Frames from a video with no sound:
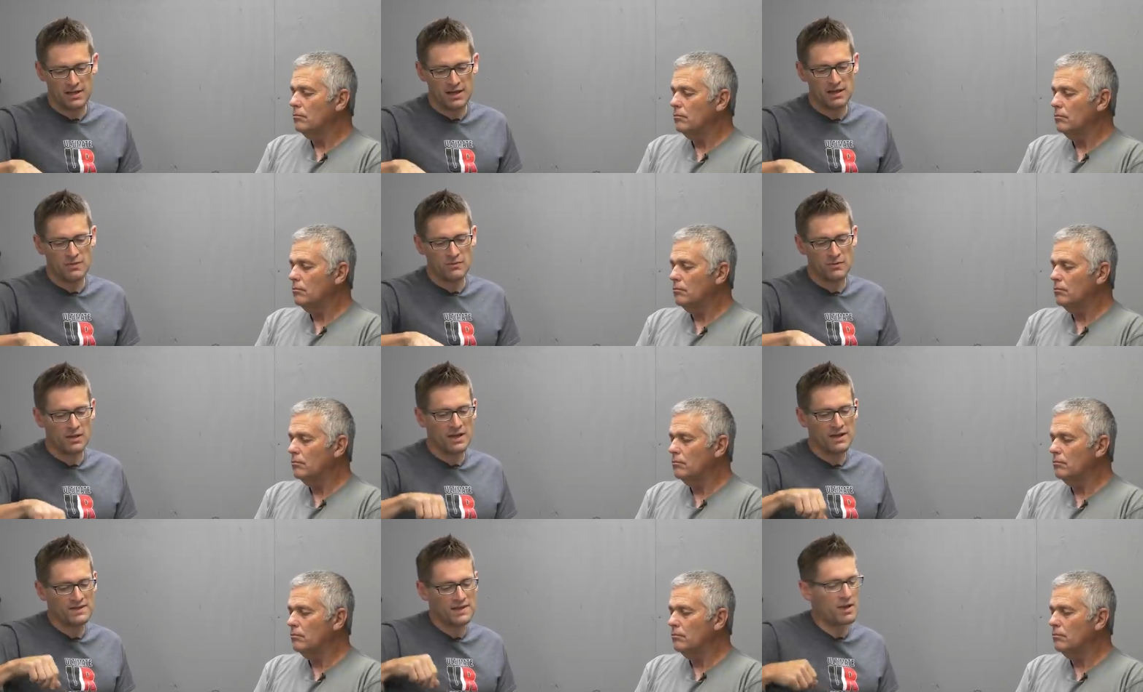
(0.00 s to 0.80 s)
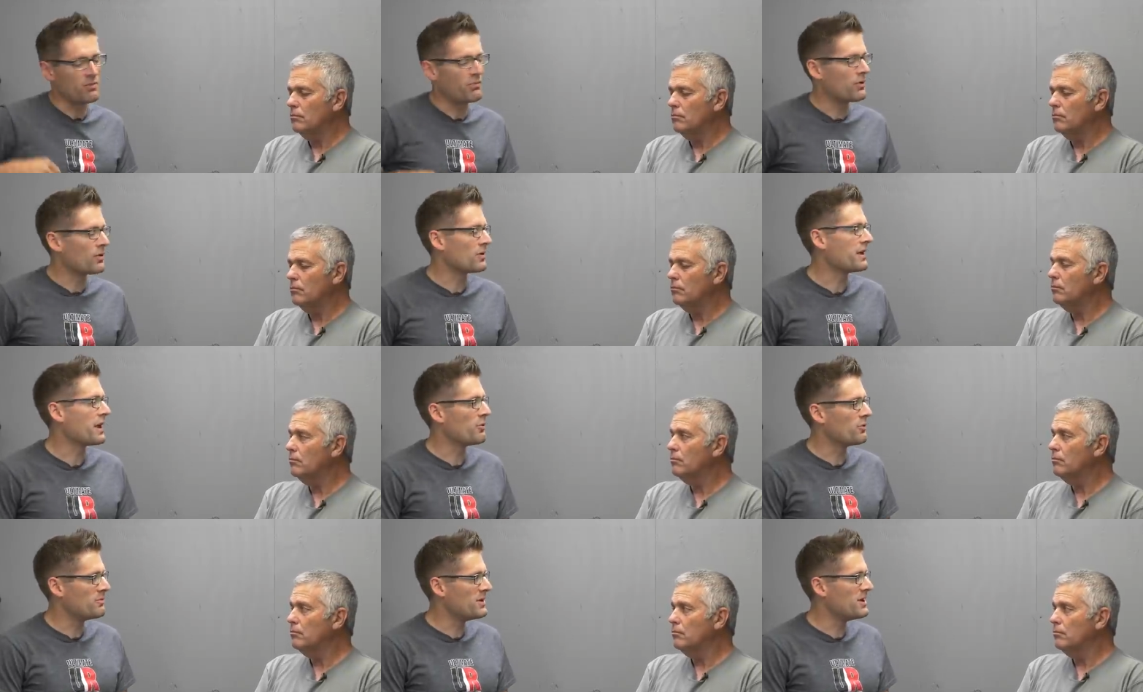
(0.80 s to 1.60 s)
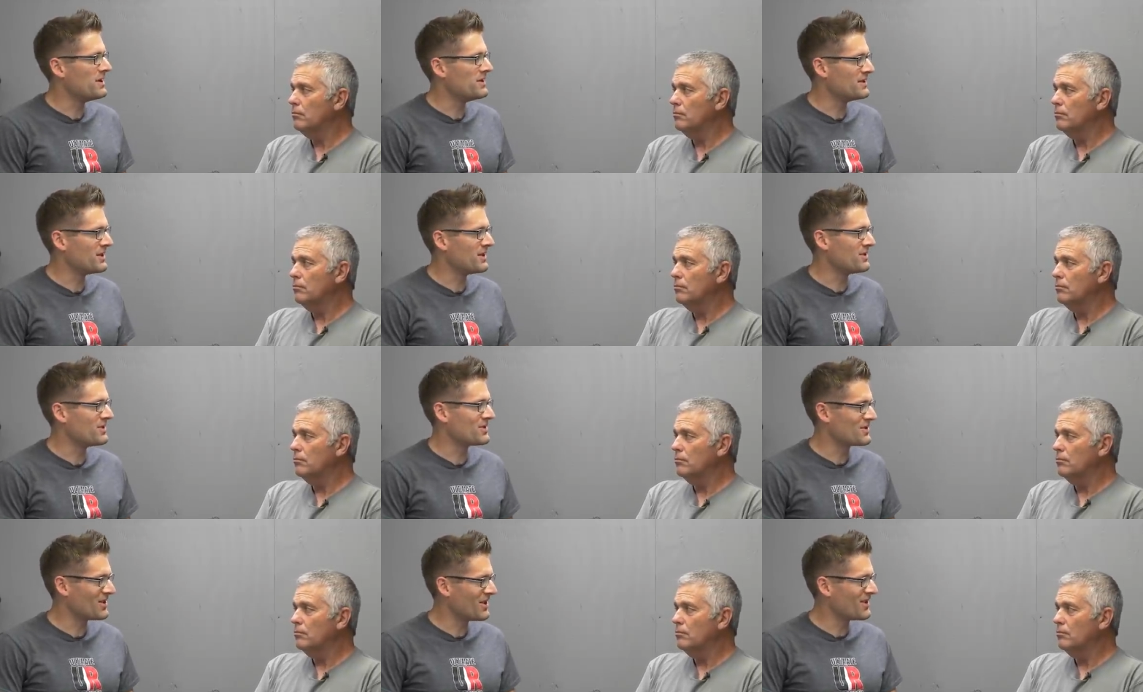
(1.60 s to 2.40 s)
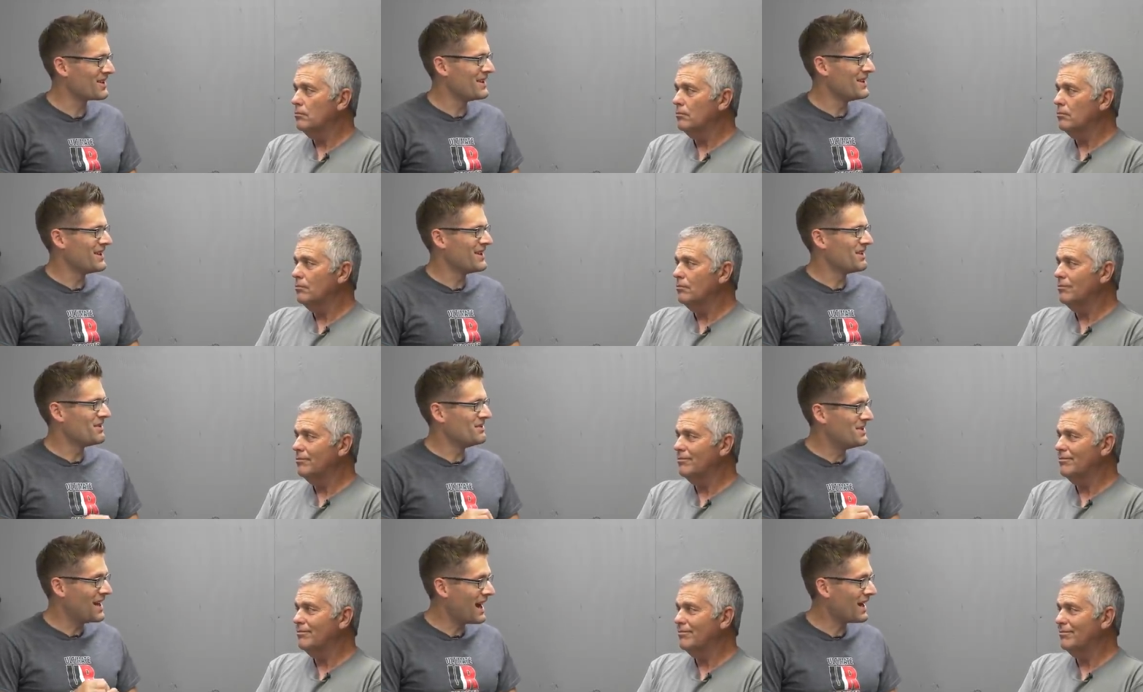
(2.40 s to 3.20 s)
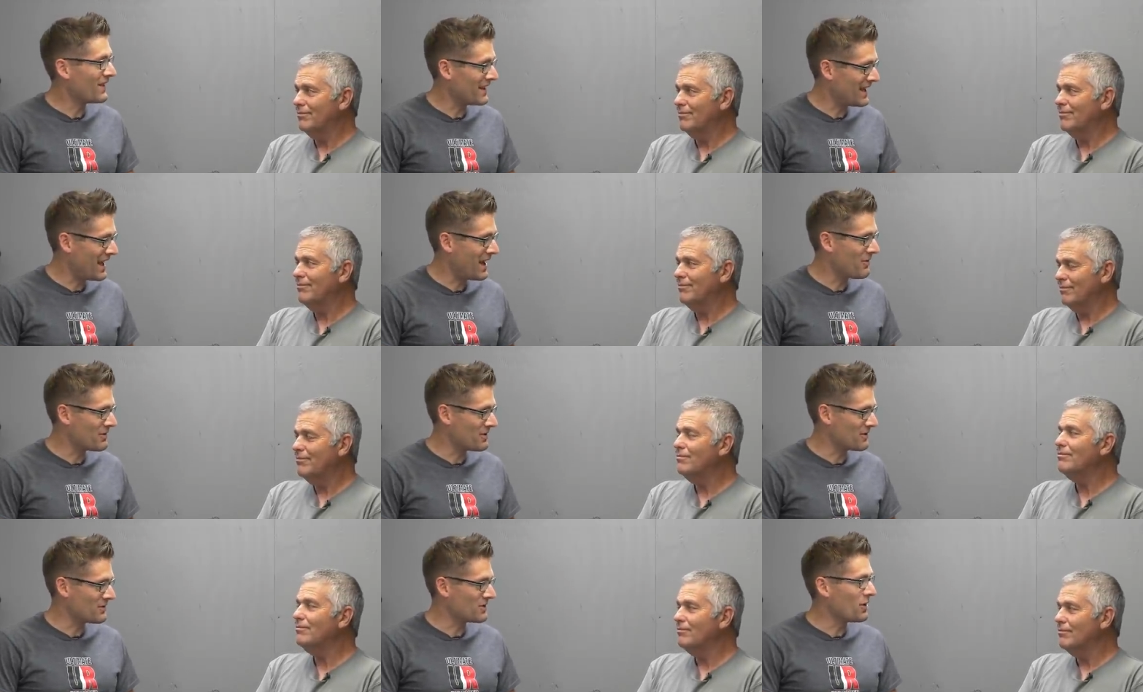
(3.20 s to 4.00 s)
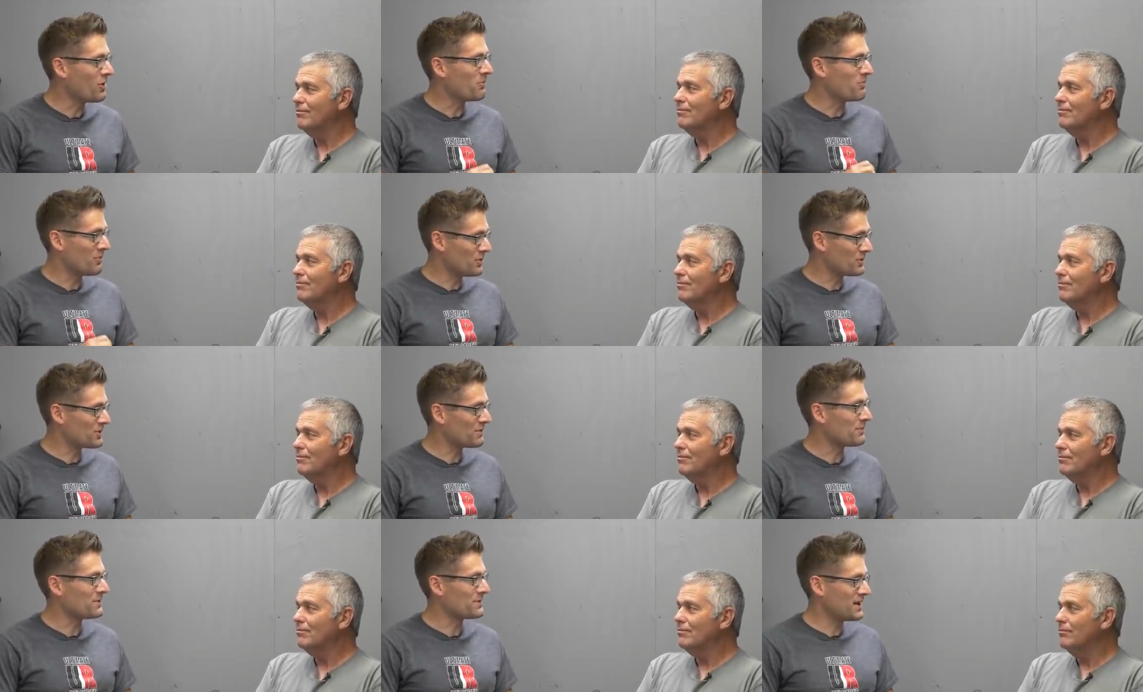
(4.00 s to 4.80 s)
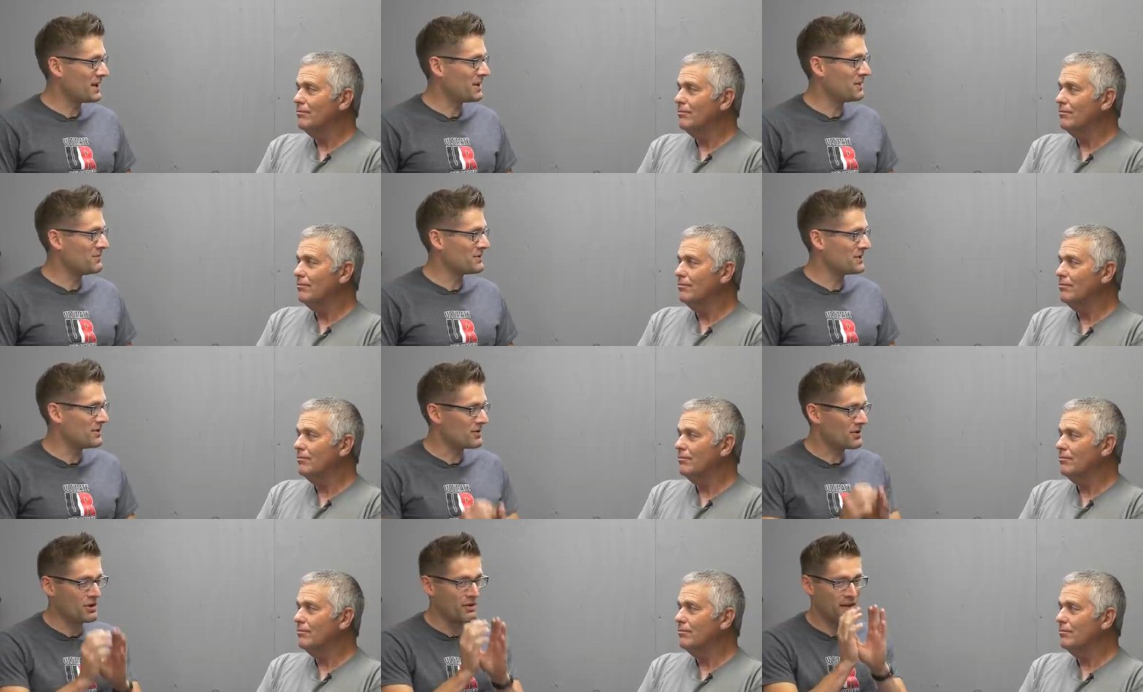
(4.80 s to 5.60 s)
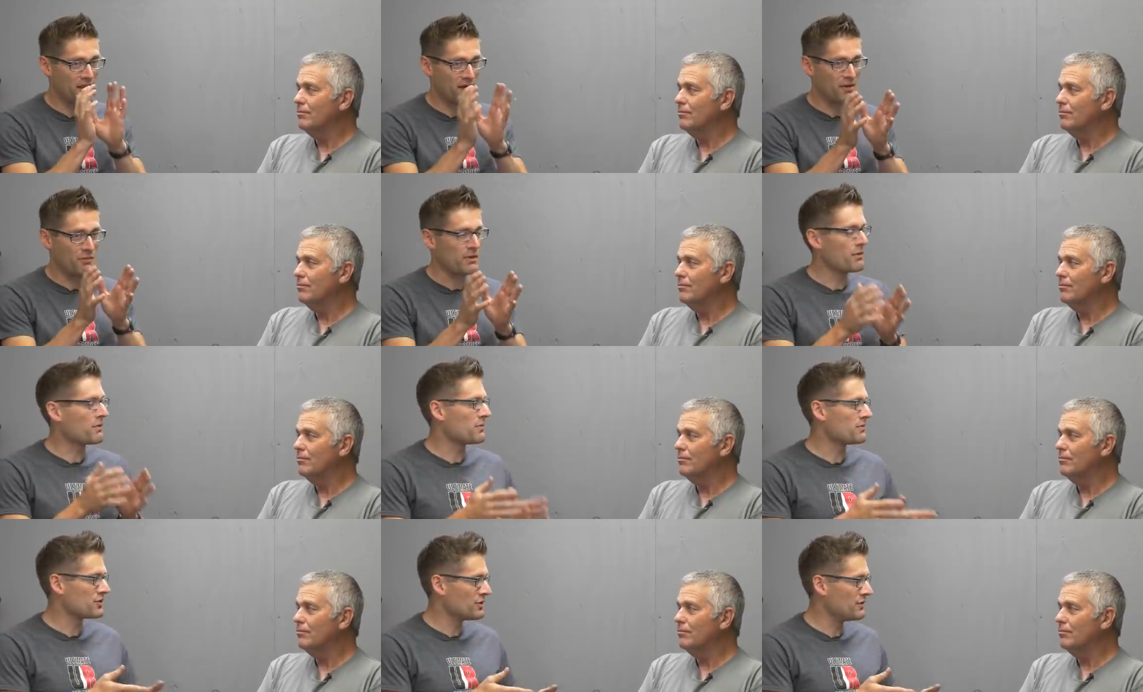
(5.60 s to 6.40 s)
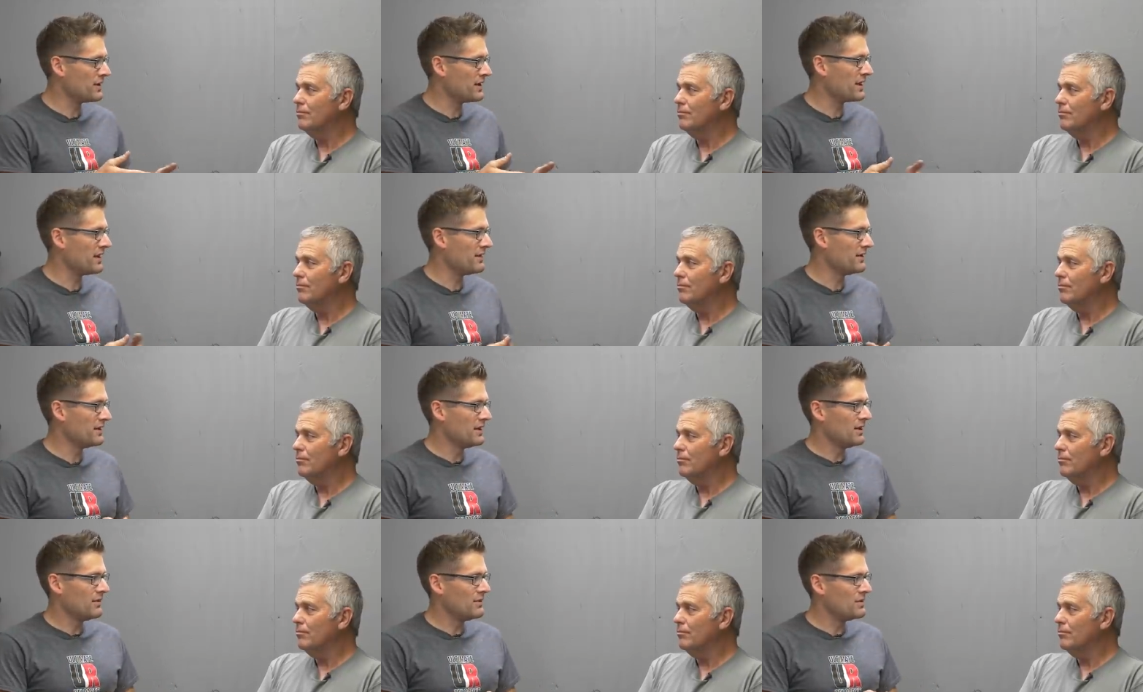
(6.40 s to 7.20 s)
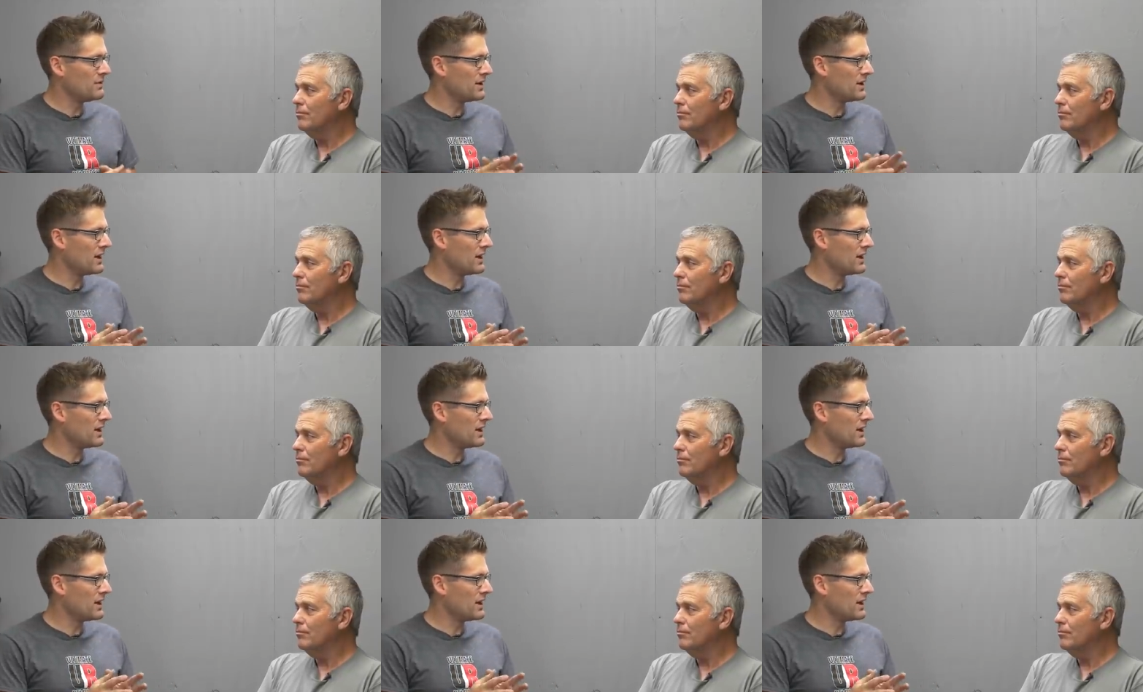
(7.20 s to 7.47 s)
Speaker 1: I didn't realize how important that would be until you start dialing out your dope multiple times and you're going out. We were shooting at between